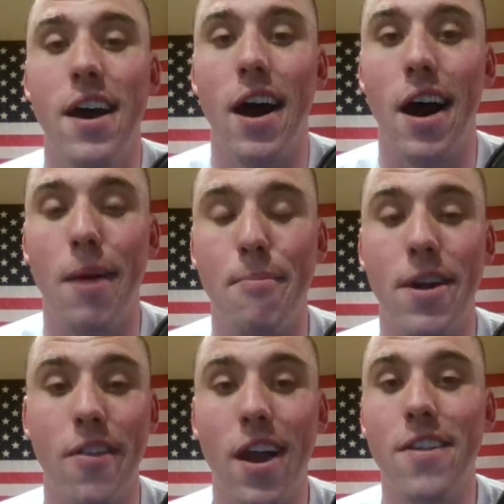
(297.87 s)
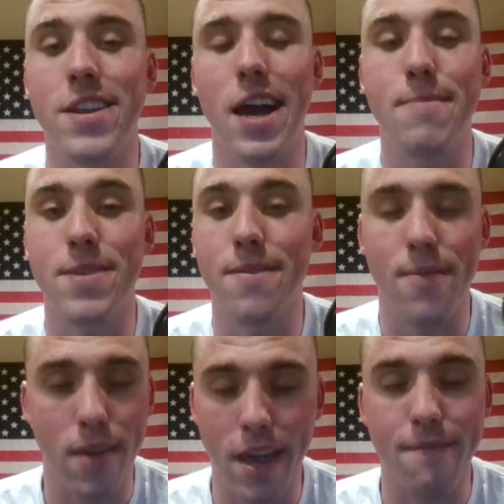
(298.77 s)
But a lot of the times in
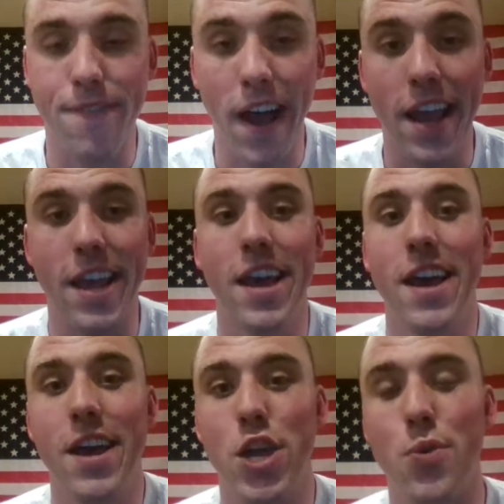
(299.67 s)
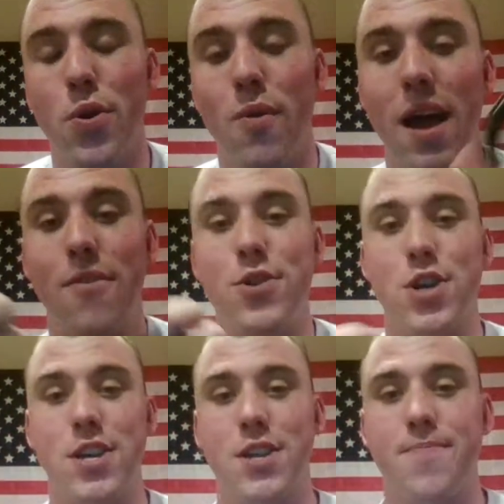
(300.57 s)
a fight, you would rather
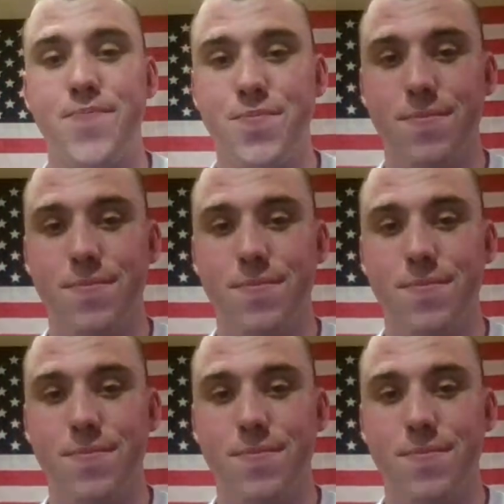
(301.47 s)
just